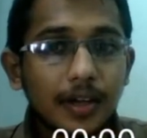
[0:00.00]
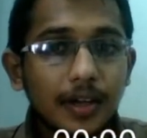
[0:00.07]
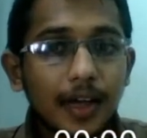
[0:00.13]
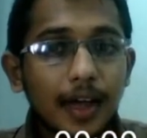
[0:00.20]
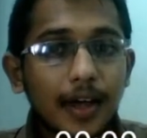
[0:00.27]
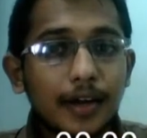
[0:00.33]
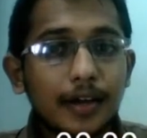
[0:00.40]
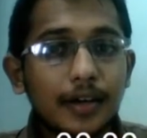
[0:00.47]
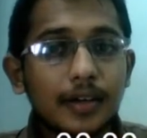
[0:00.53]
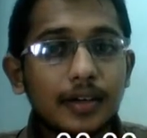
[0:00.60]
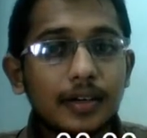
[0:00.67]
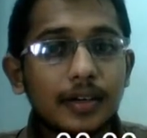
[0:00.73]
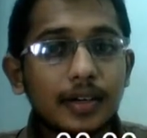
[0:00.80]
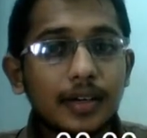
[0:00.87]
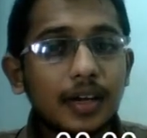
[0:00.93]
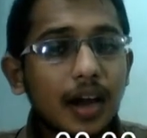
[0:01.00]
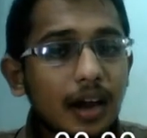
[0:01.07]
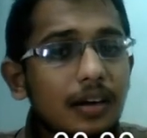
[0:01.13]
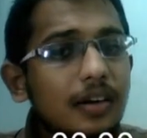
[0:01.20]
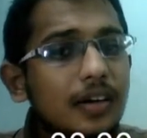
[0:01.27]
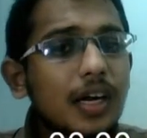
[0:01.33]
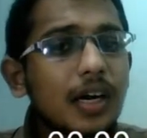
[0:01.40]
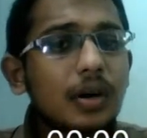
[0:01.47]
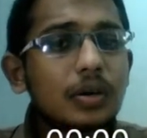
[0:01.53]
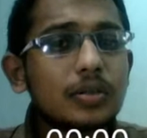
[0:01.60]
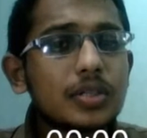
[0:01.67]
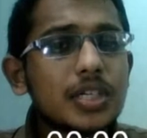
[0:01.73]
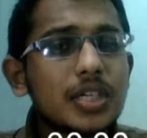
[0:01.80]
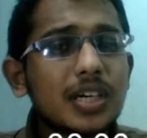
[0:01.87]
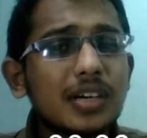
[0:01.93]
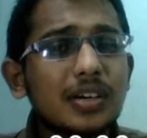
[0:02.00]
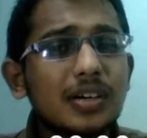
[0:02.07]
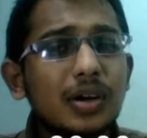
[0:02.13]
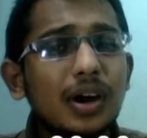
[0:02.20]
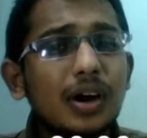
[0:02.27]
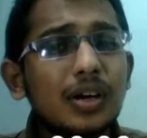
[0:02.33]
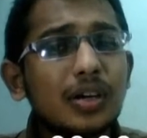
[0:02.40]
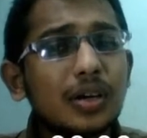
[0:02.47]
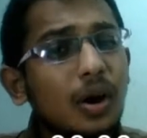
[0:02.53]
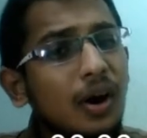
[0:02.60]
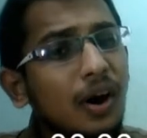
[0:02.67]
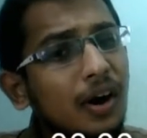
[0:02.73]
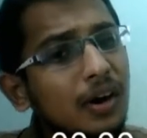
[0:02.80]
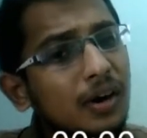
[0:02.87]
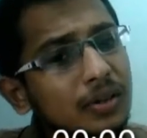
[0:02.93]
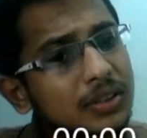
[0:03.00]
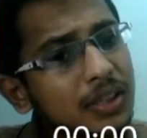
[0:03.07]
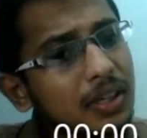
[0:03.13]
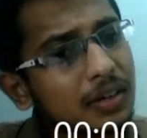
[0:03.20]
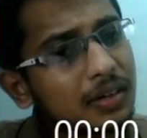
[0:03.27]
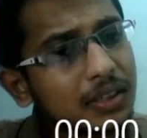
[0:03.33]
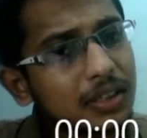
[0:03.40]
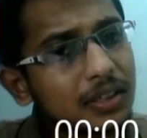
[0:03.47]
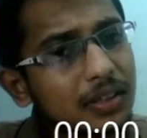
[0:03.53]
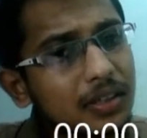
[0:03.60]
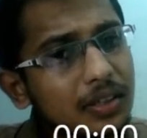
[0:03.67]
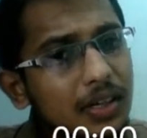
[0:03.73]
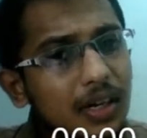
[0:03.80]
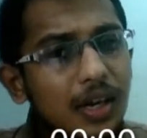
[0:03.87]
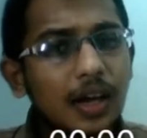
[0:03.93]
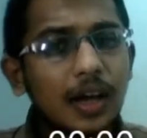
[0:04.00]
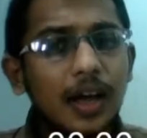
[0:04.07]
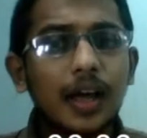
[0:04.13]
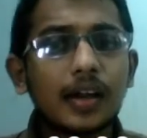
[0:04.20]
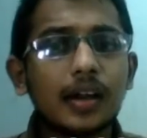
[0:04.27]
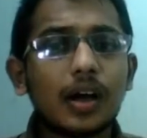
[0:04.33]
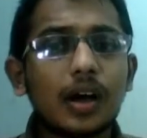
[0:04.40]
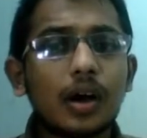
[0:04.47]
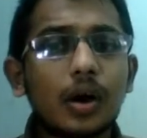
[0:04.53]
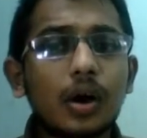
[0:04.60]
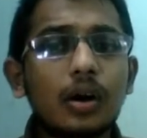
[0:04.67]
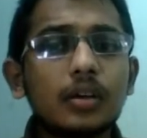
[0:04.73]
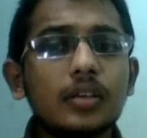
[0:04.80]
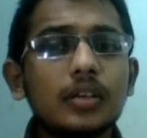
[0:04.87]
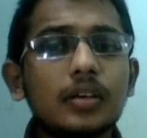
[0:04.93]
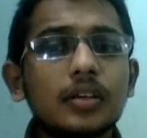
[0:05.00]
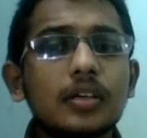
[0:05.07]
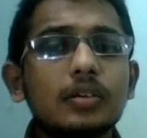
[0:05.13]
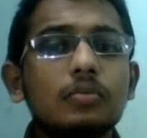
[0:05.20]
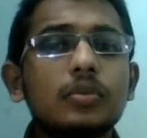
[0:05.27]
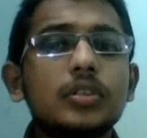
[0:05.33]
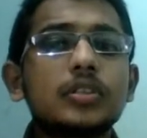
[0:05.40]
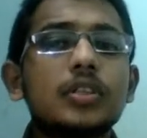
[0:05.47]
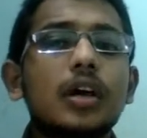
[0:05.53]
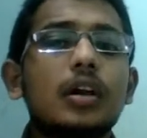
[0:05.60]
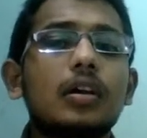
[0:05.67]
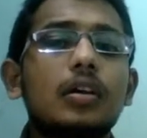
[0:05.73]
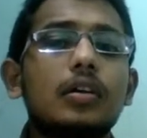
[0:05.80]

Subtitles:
And in unwritten constitution, not all laws are written and all the written ones are